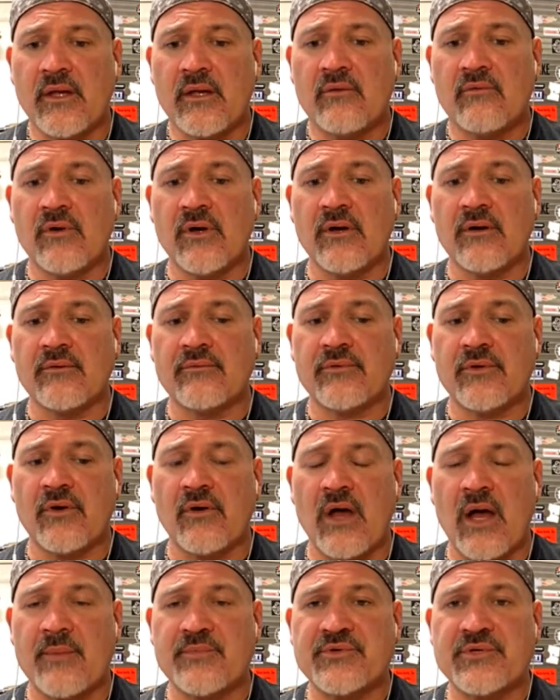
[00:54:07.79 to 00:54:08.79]
well, your
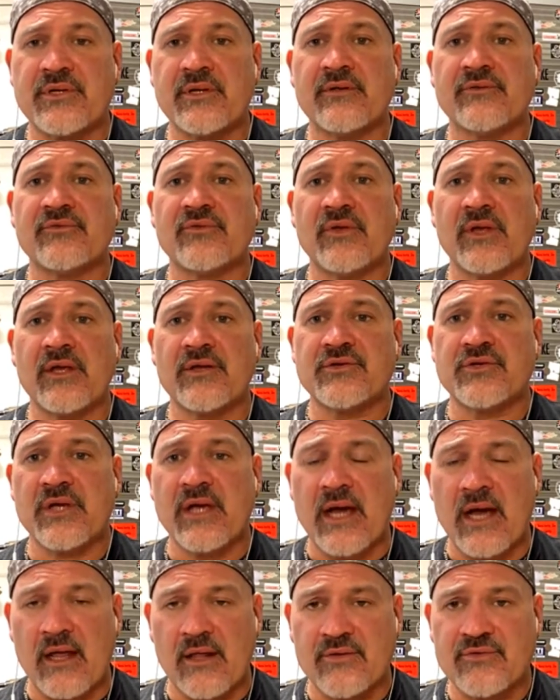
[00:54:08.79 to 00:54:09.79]
option is to get your
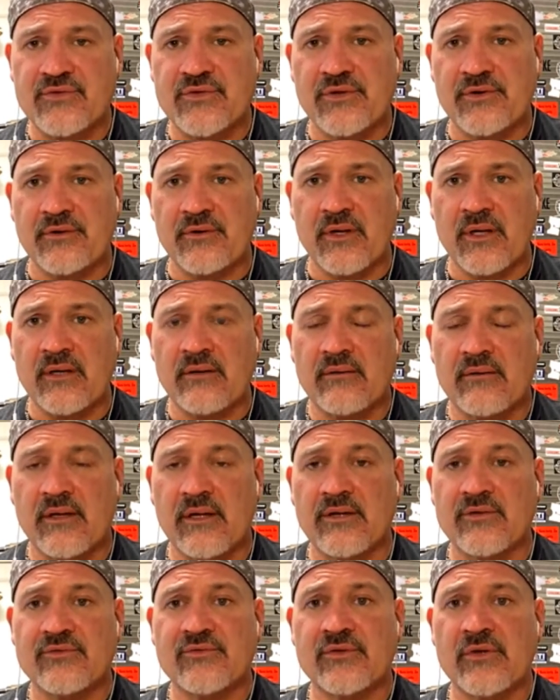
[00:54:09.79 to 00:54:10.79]
college degree. And
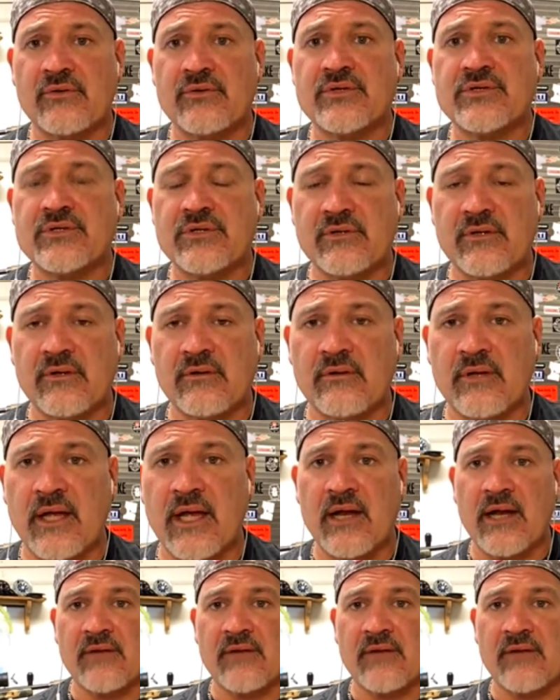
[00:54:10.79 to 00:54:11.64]
as soon as you do that, if